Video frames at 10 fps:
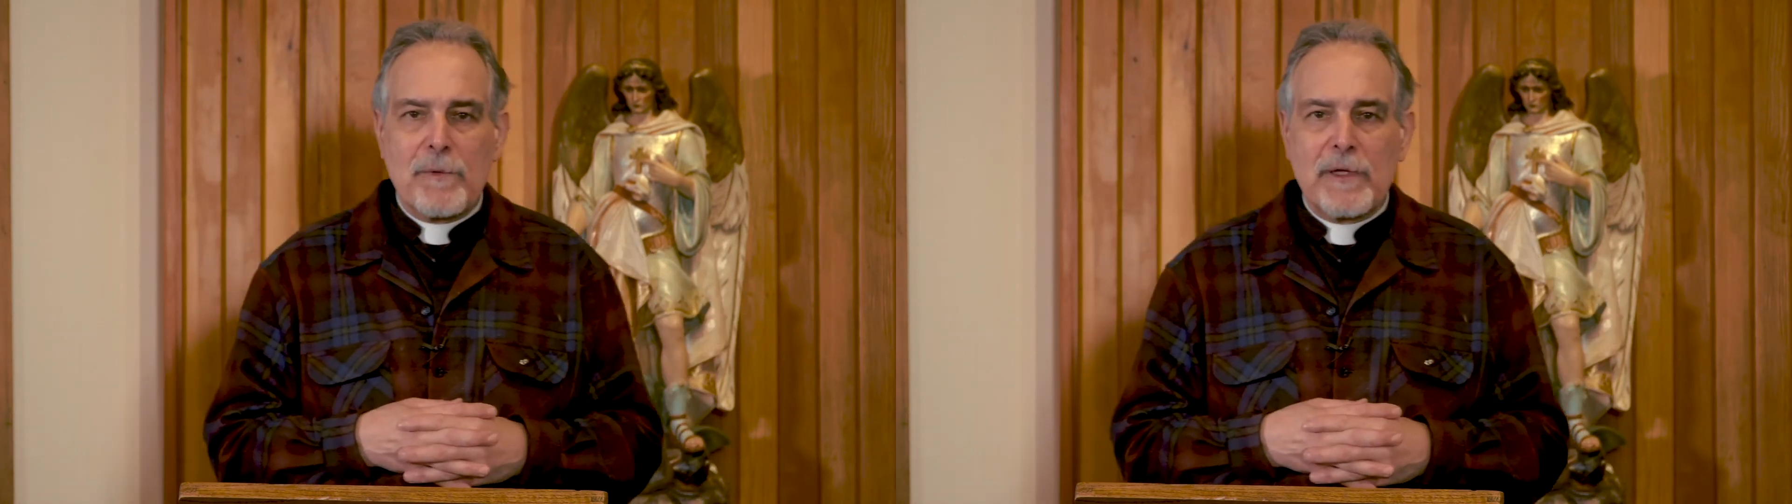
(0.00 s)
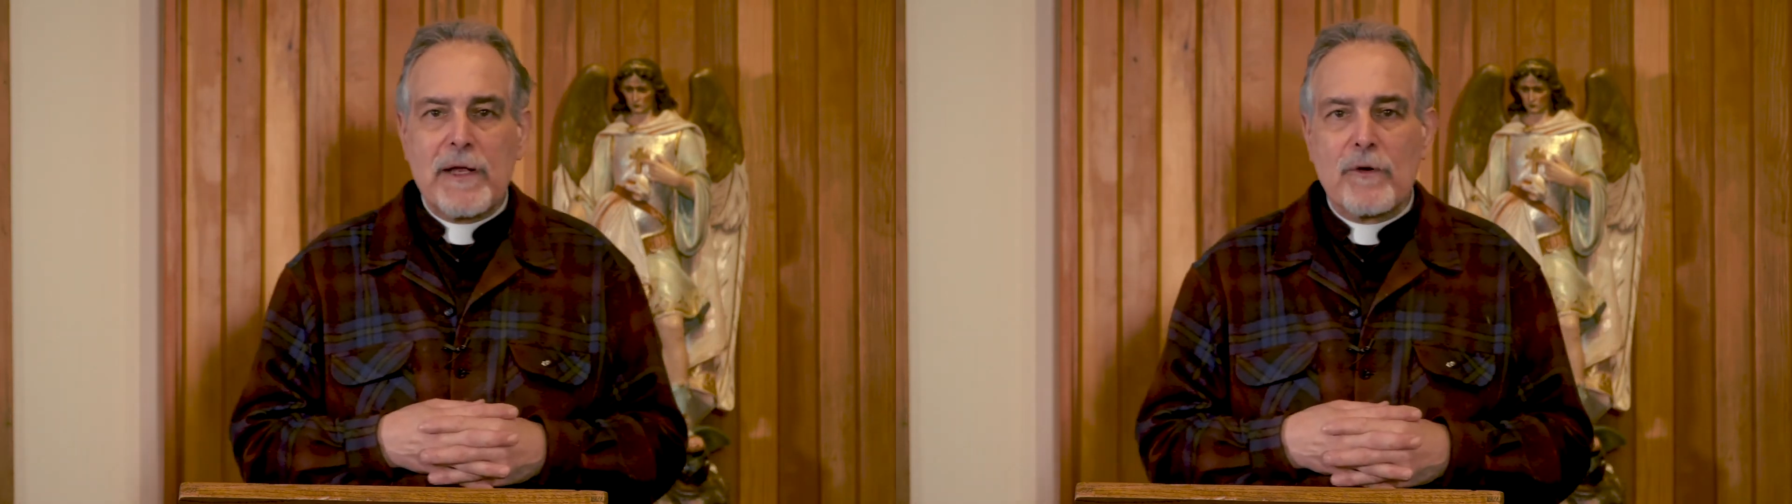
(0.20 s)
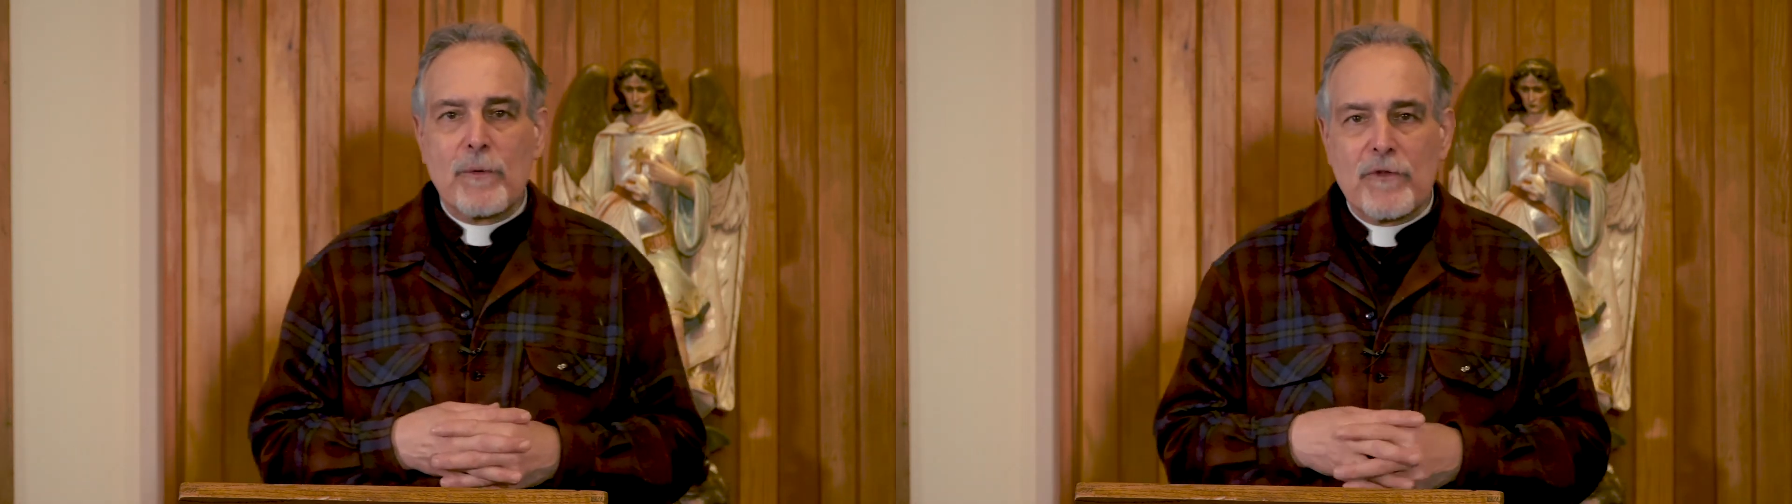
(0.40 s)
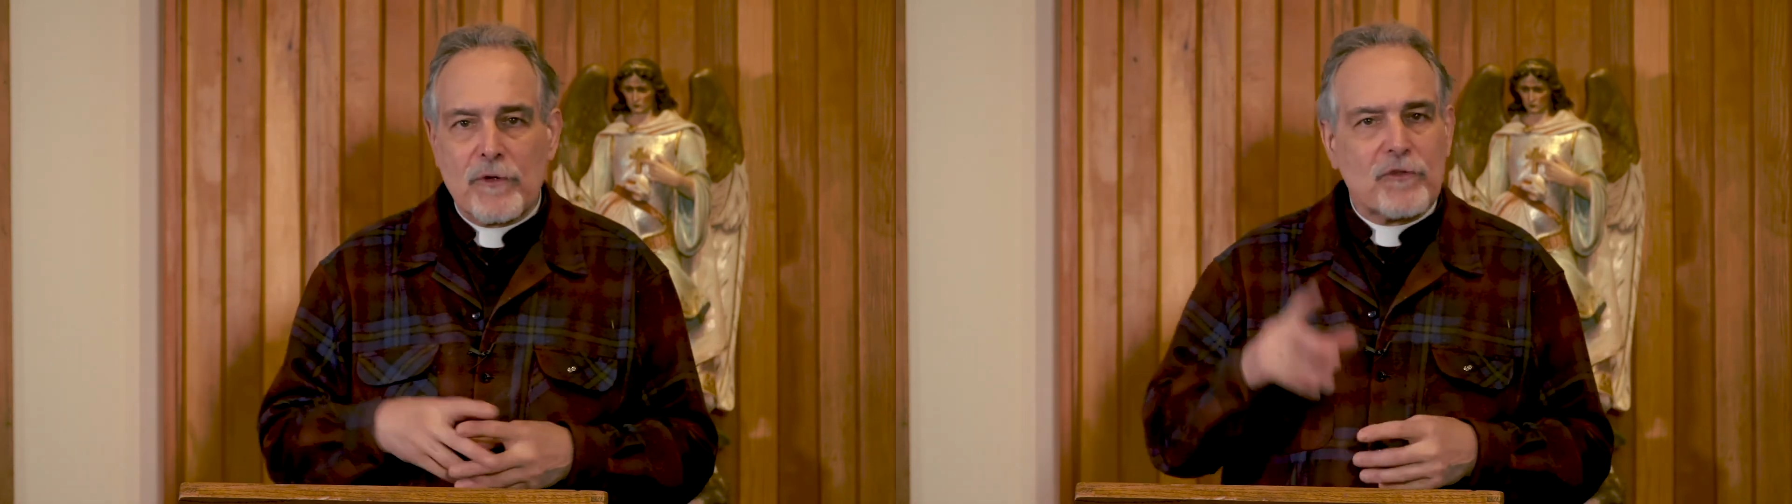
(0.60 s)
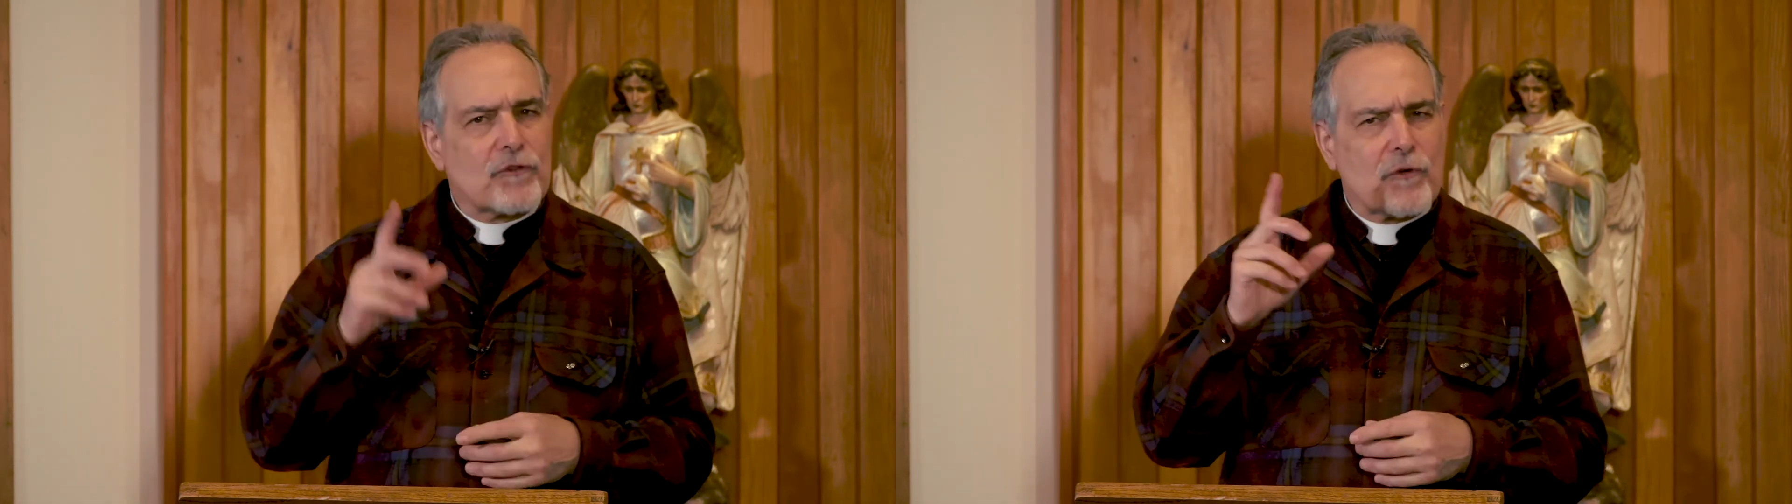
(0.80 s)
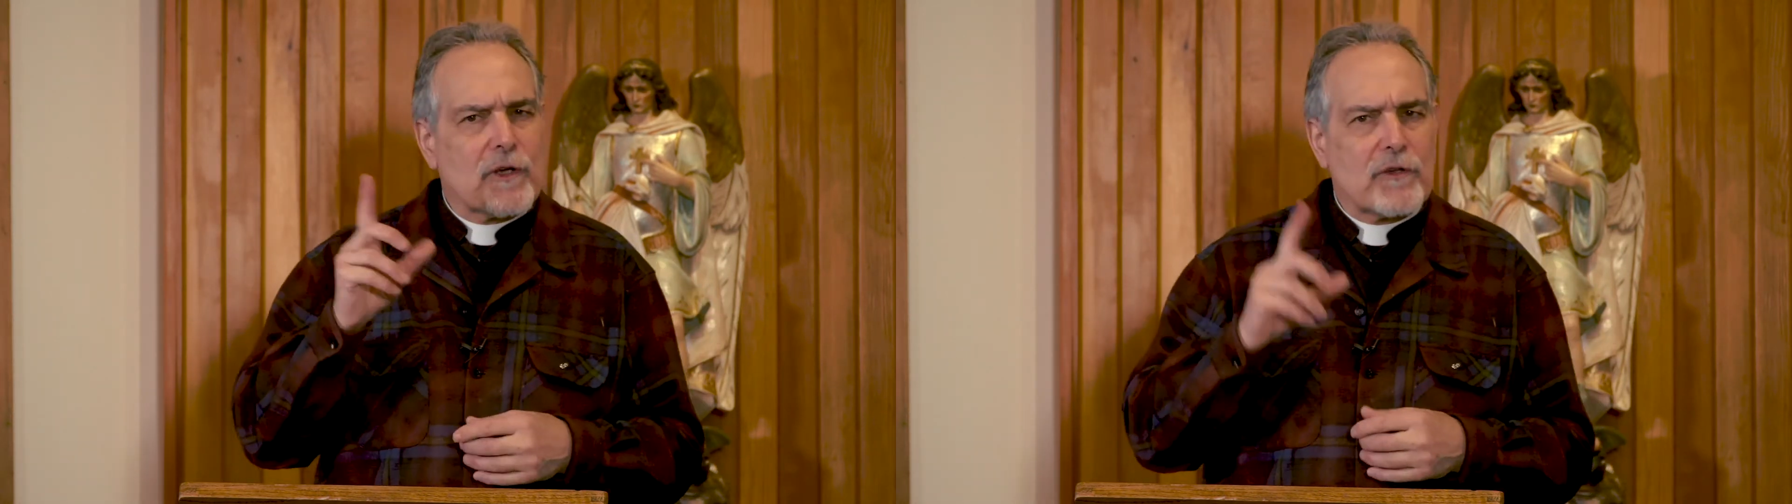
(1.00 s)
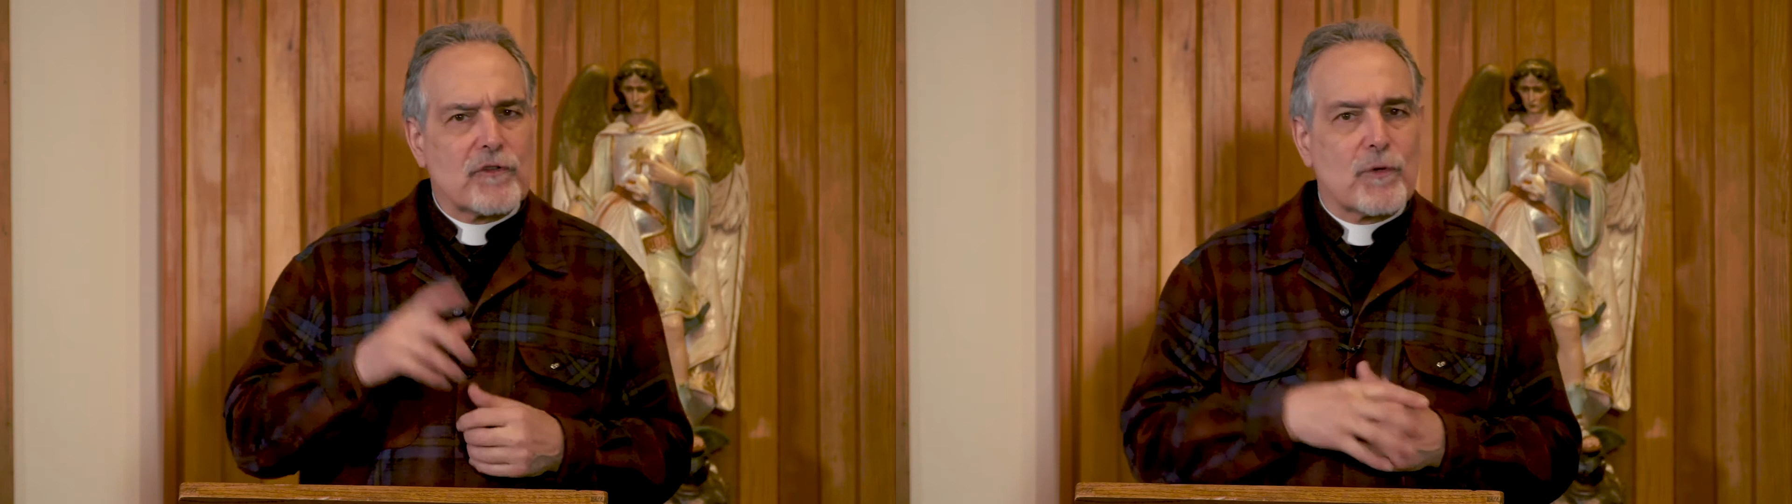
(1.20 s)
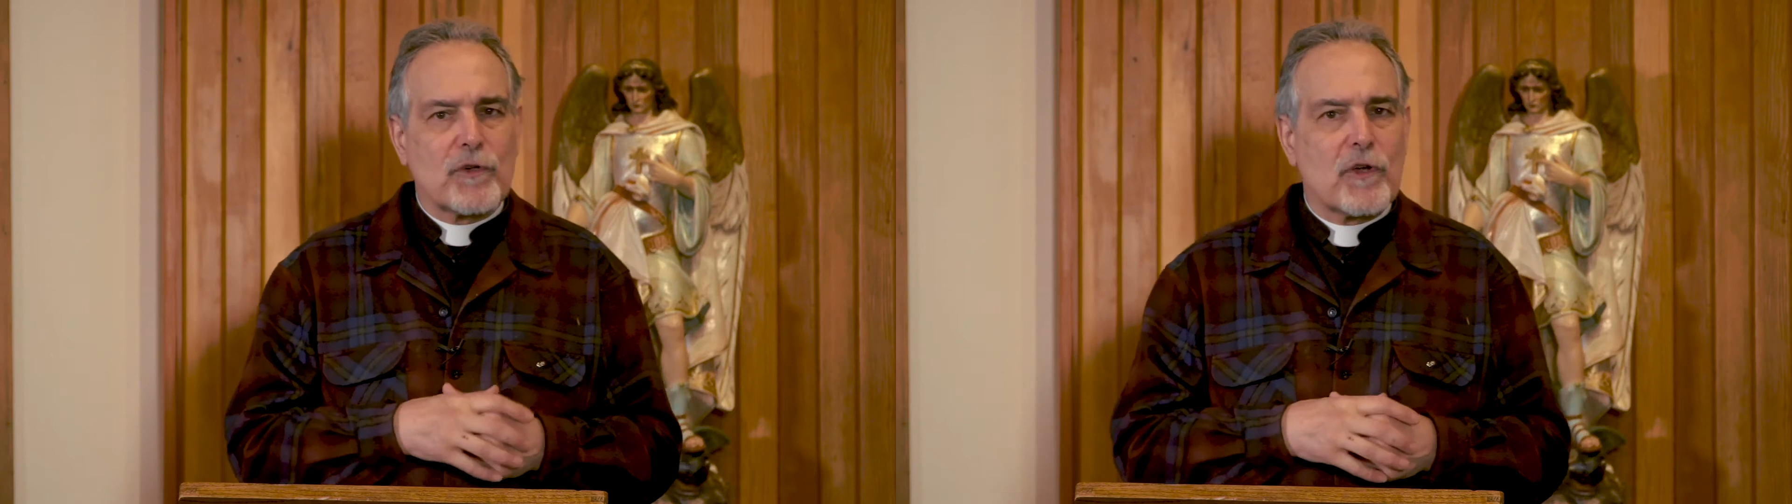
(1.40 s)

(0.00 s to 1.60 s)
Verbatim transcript: later with a strange word